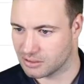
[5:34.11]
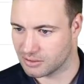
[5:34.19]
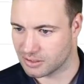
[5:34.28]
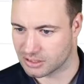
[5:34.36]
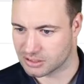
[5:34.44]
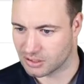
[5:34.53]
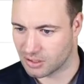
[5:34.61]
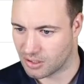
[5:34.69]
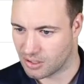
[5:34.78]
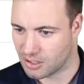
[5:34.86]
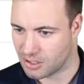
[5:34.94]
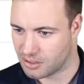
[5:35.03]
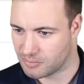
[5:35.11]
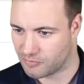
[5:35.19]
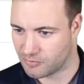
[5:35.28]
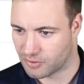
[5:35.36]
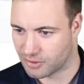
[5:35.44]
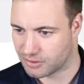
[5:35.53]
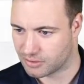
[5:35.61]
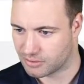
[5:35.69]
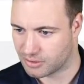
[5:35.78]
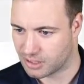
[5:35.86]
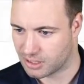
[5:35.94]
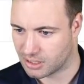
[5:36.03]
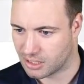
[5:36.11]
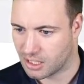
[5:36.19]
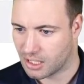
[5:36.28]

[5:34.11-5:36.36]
that's the home, 403,